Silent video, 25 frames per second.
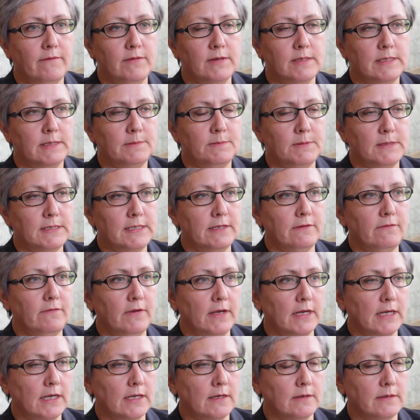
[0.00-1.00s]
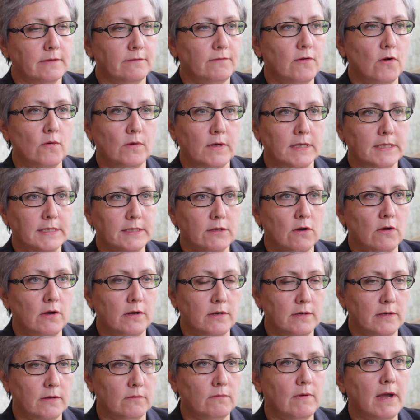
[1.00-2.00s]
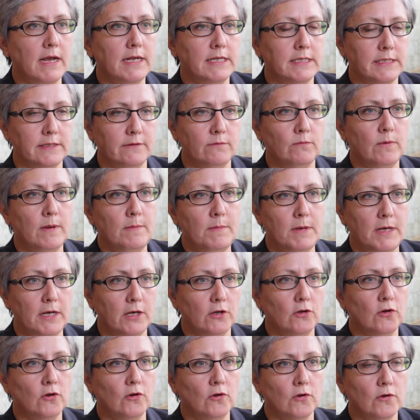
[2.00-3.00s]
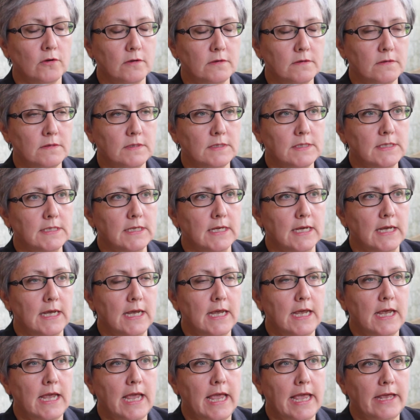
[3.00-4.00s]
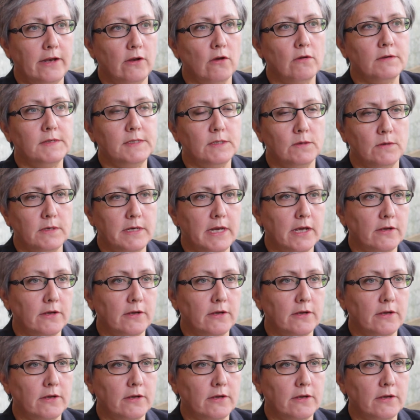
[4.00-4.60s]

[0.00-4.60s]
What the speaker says: have a specific focus on the rights of women and girls, and also on